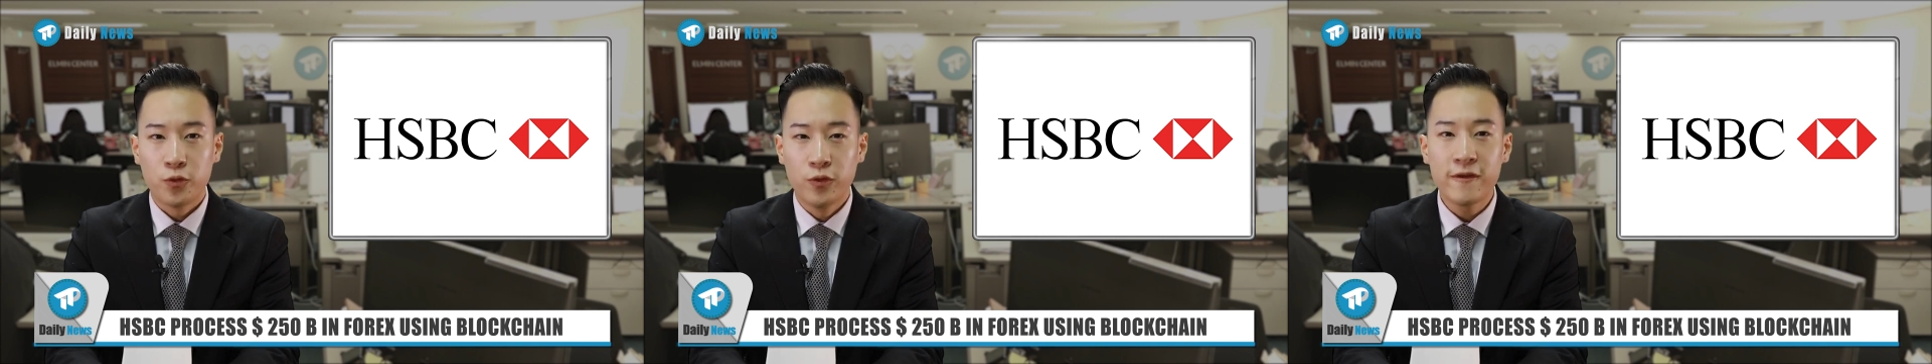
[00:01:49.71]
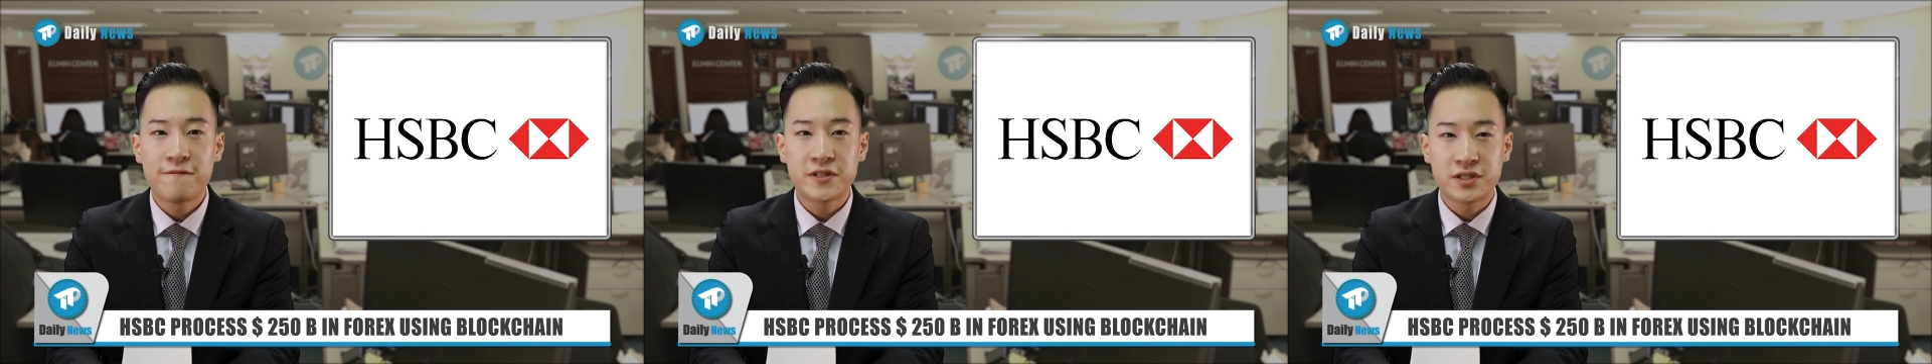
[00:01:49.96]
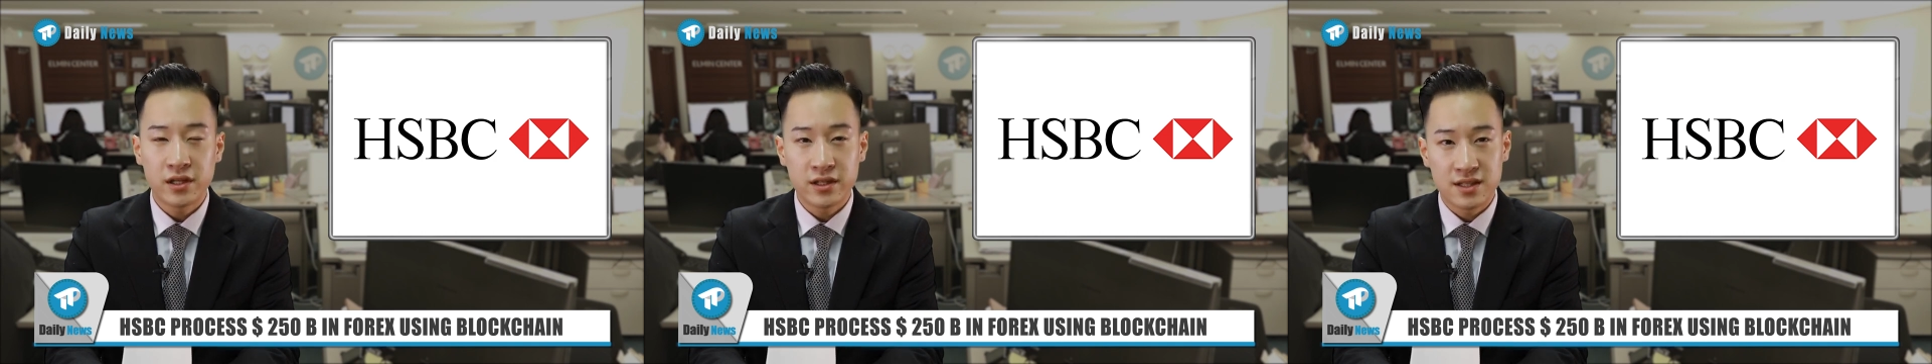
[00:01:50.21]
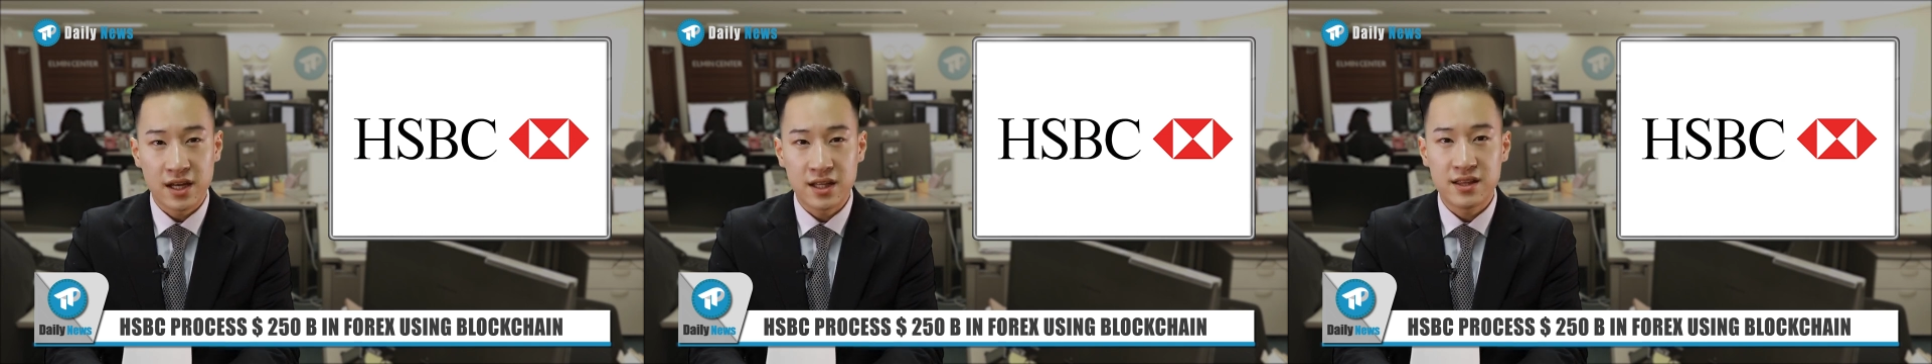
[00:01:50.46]
would
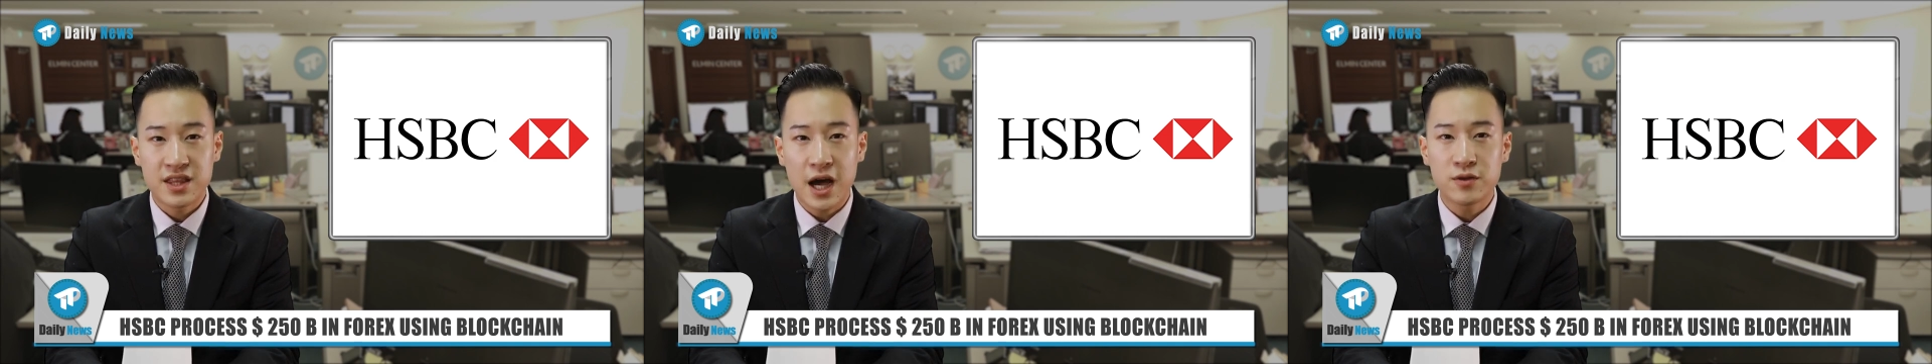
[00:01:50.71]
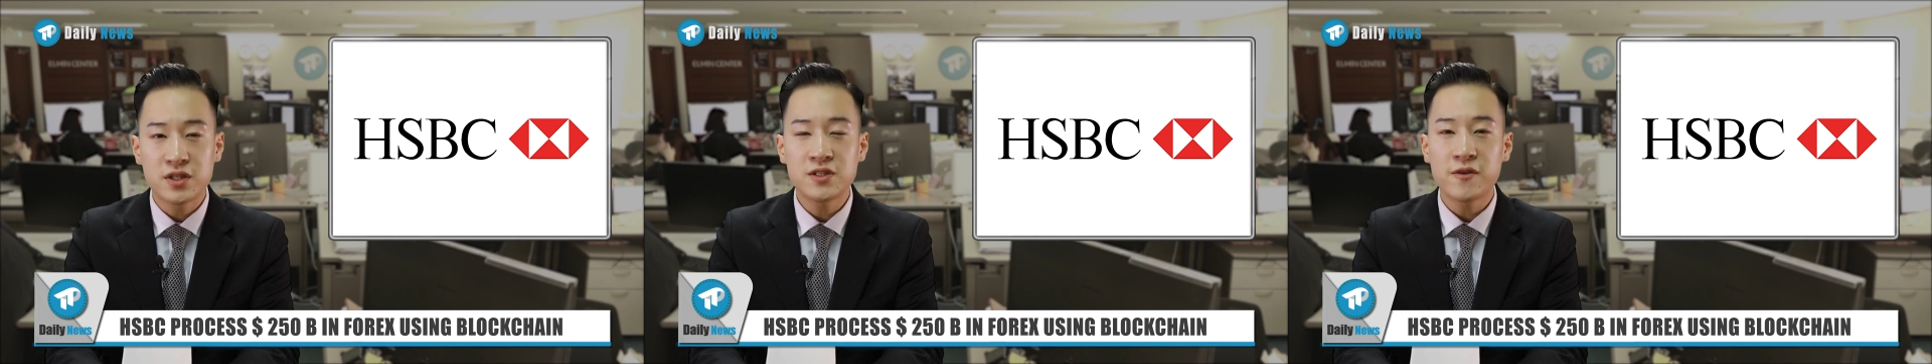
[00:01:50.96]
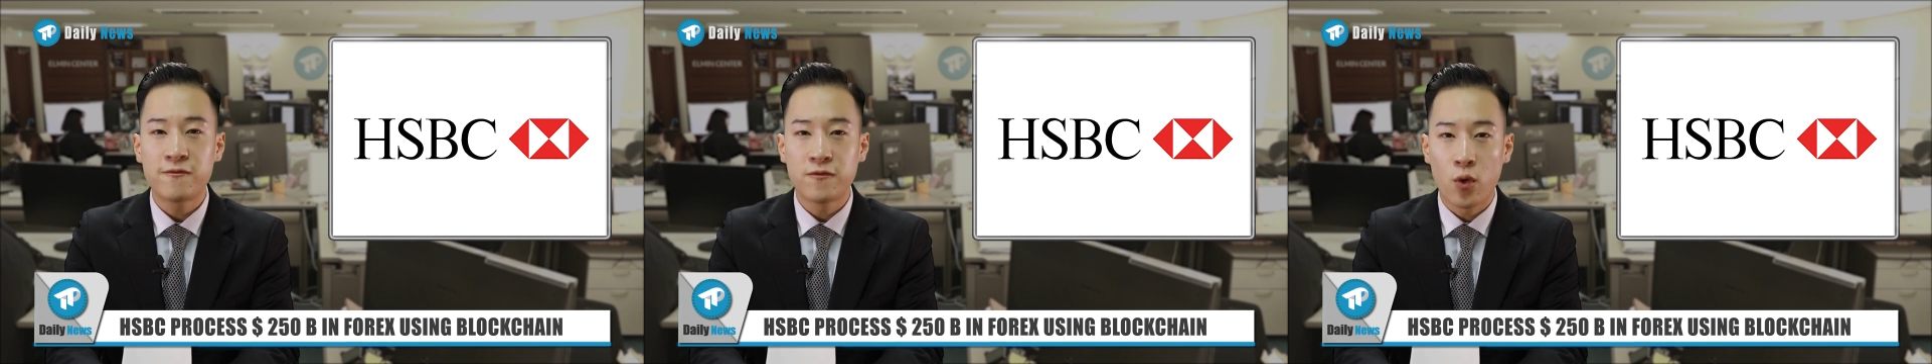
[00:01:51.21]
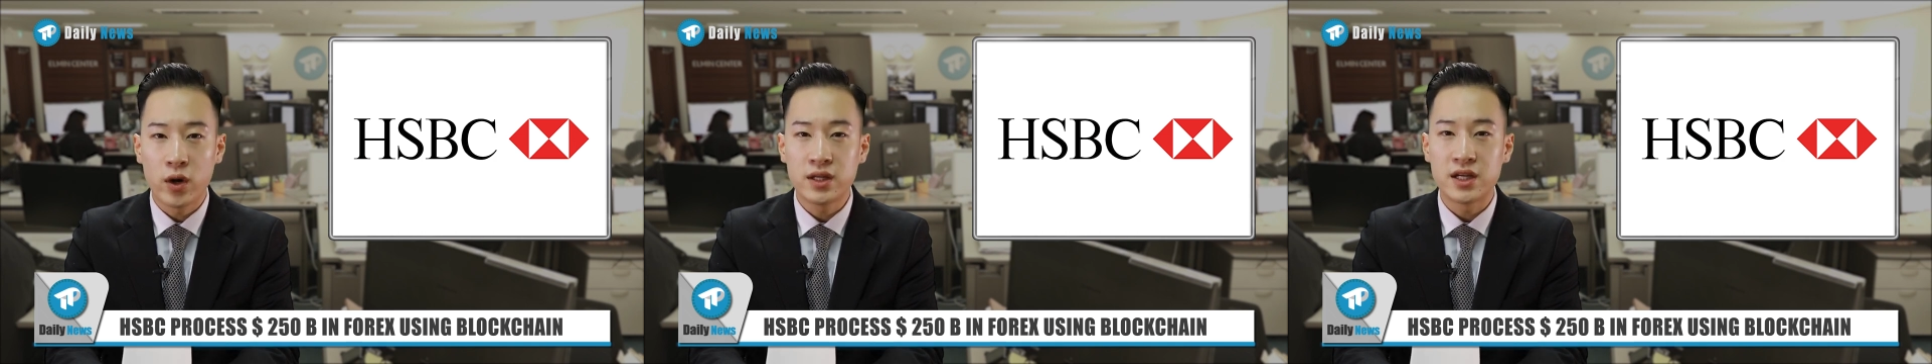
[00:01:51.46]
facilitate thousands of
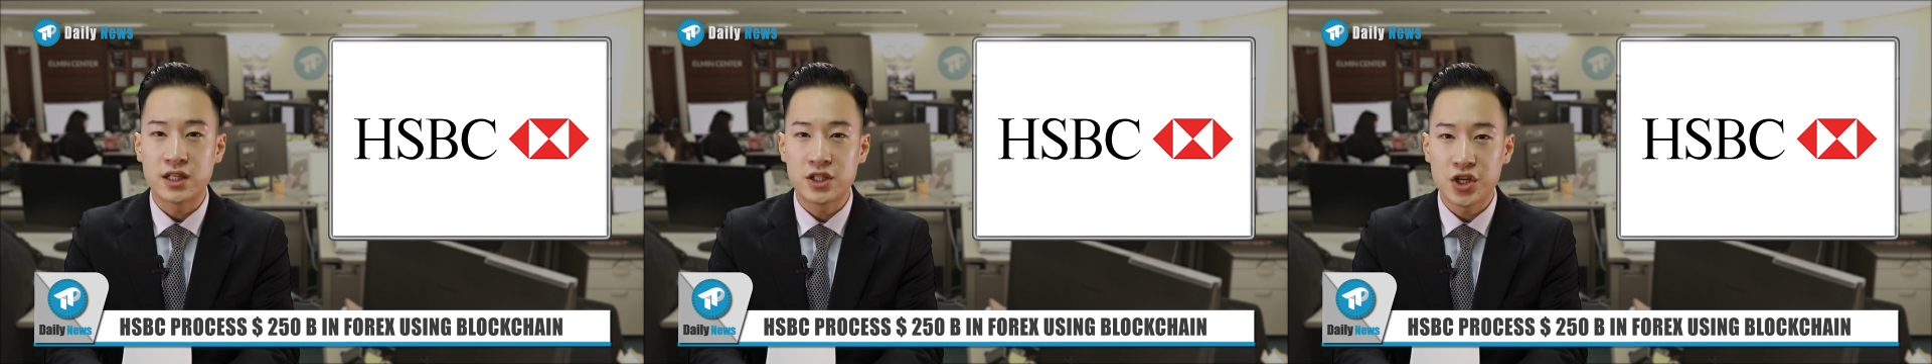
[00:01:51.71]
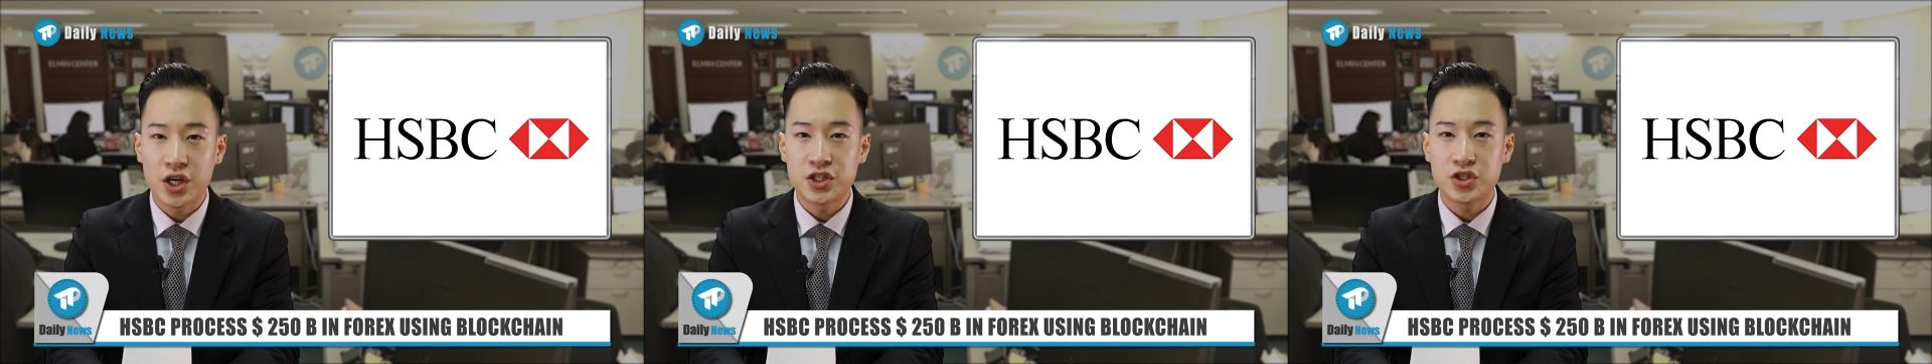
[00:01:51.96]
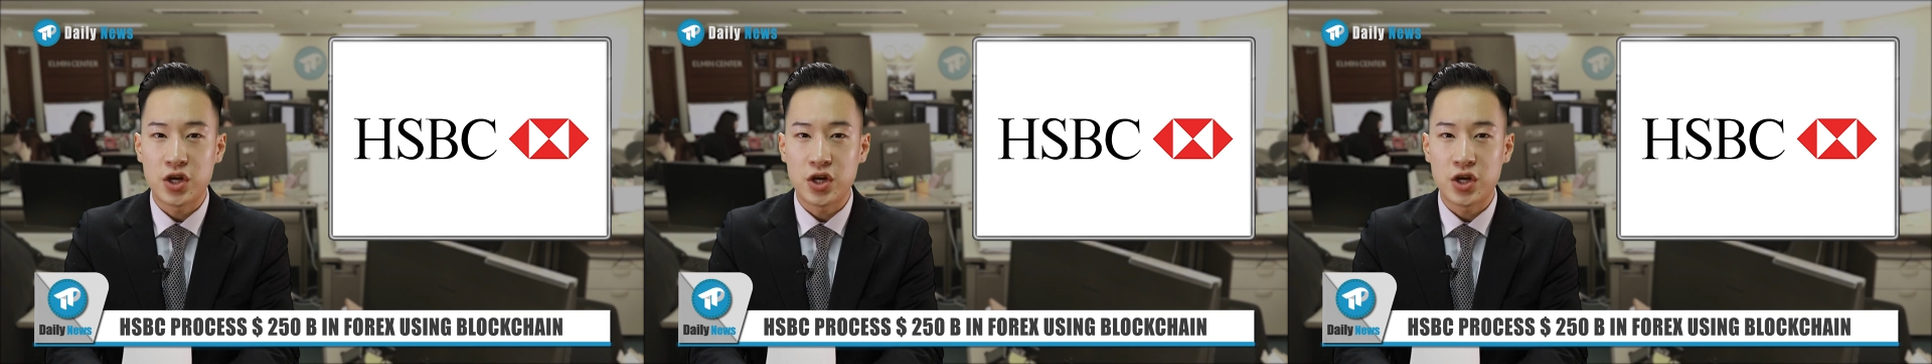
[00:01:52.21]
foreign exchange